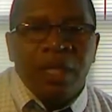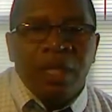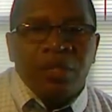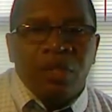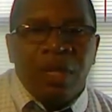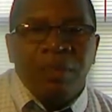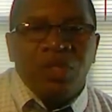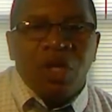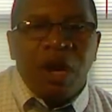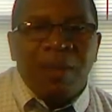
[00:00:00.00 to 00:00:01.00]
So let me
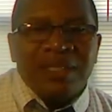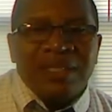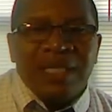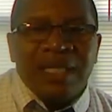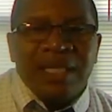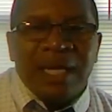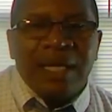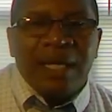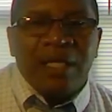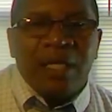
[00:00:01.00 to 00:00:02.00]
start by saying
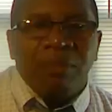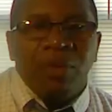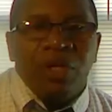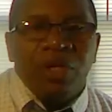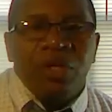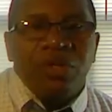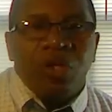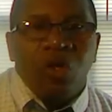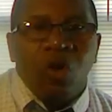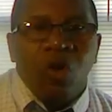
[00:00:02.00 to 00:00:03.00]
that a number of years
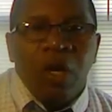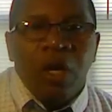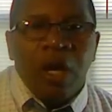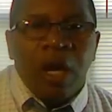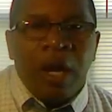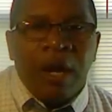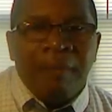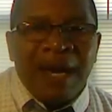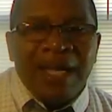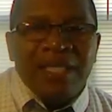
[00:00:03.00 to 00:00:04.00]
ago,
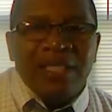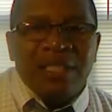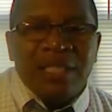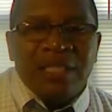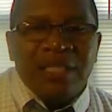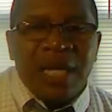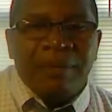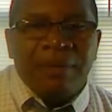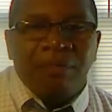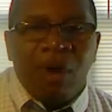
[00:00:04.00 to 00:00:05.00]
my agency at the
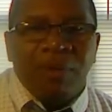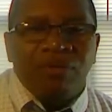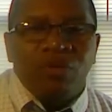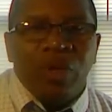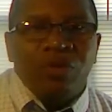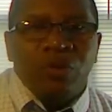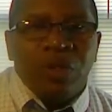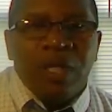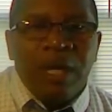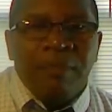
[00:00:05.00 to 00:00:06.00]
time, the Department of
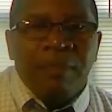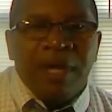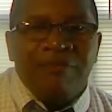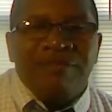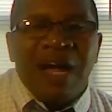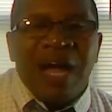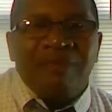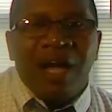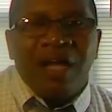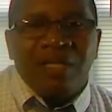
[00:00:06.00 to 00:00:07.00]
Treasury, paid
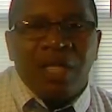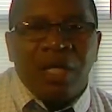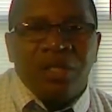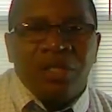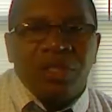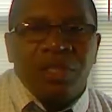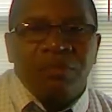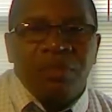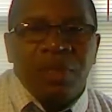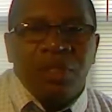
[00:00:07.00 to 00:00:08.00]
$5,000 to
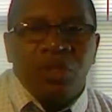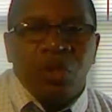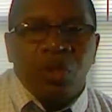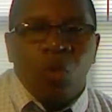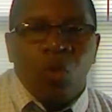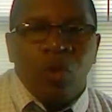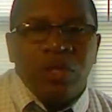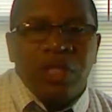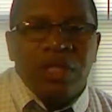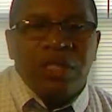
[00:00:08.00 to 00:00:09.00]
send me to a
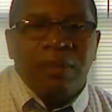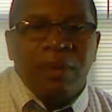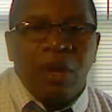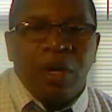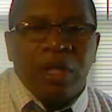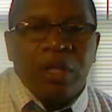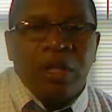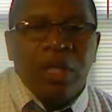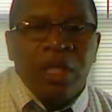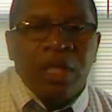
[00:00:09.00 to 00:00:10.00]
course that Tim
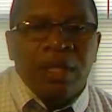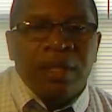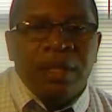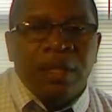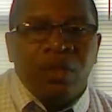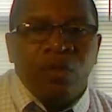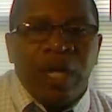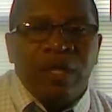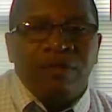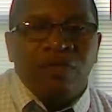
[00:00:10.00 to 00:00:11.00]
Larkin, the
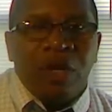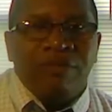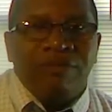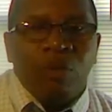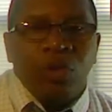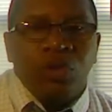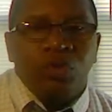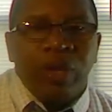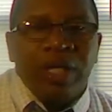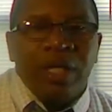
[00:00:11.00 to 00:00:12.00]
creator of Target Focused
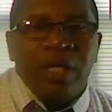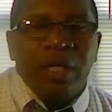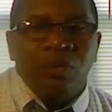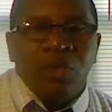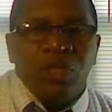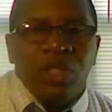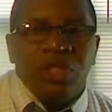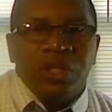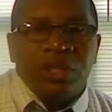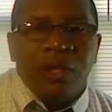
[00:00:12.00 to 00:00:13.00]
Training, was
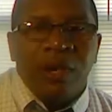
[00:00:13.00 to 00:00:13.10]
teaching.